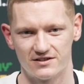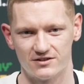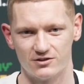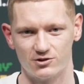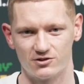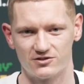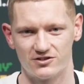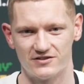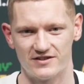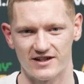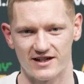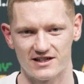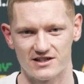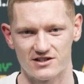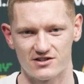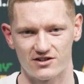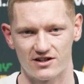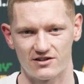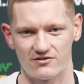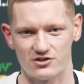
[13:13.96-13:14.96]
looked a
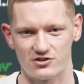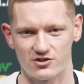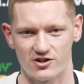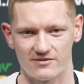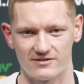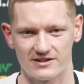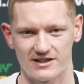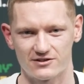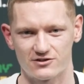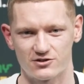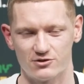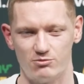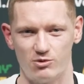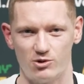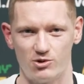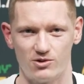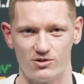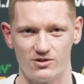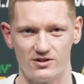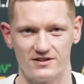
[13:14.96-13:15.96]
danger every time he gets the
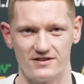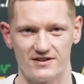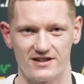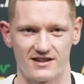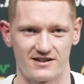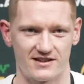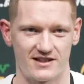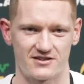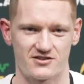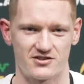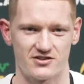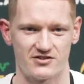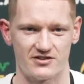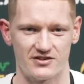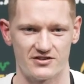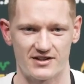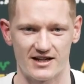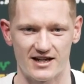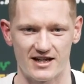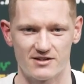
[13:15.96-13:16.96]
ball. And that's just
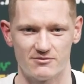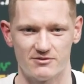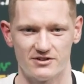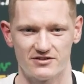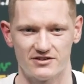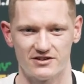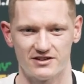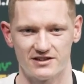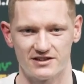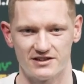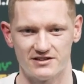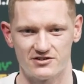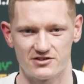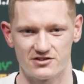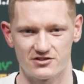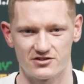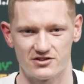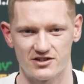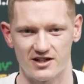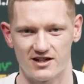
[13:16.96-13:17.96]
his game, isn't it? He's
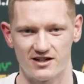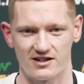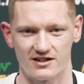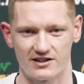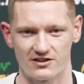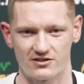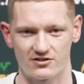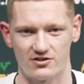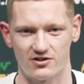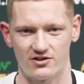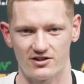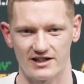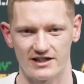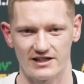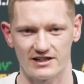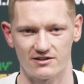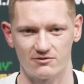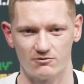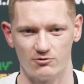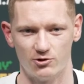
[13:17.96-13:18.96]
just young,
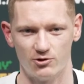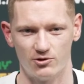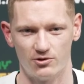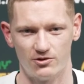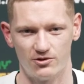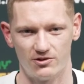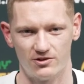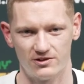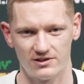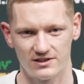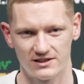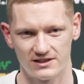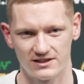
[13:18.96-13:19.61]
exciting, raw.